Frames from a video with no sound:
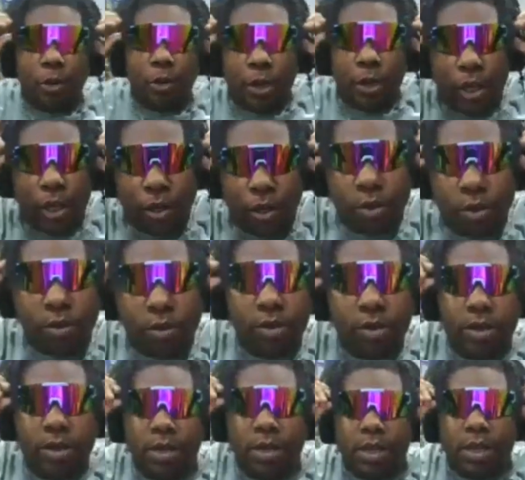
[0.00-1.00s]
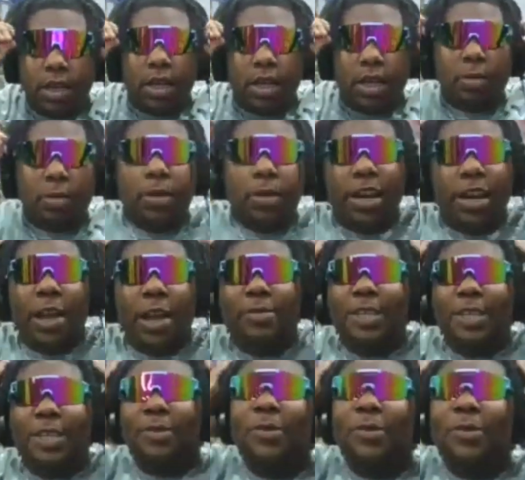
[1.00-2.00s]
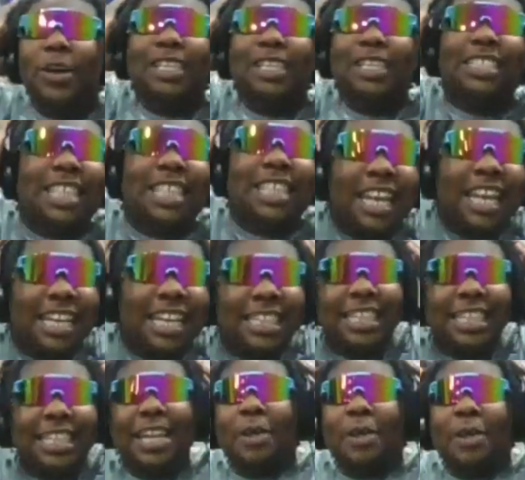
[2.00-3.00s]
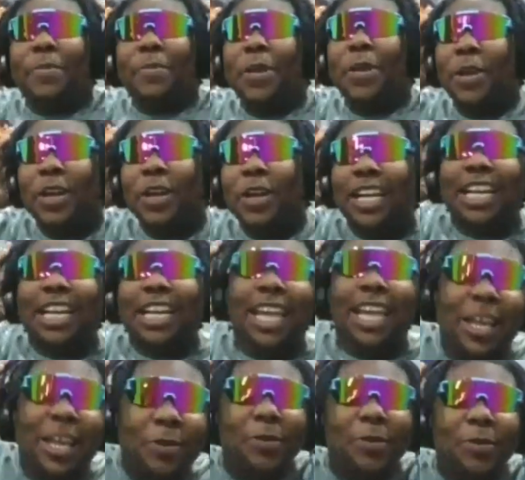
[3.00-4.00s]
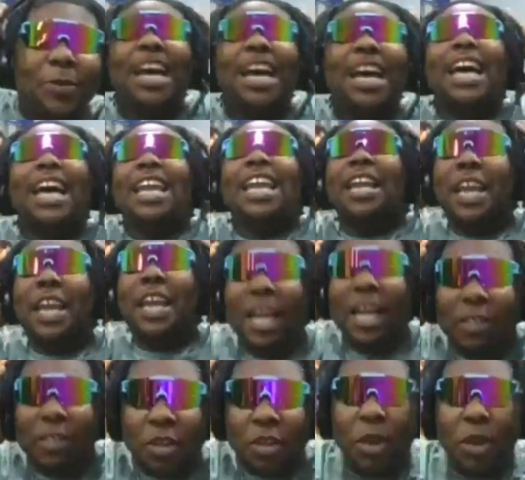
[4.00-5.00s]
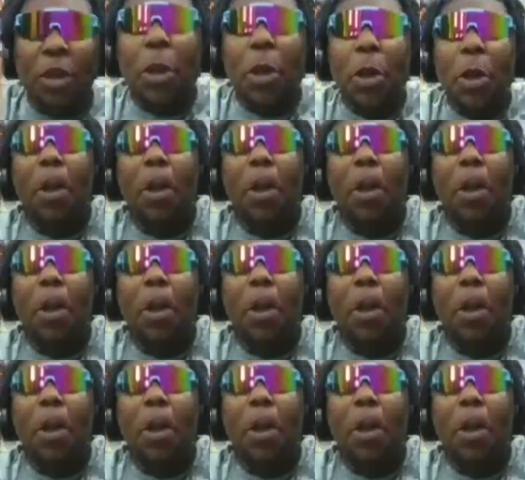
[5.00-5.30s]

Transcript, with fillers: yo. My name is Edwin Sanders, and I'm here again with another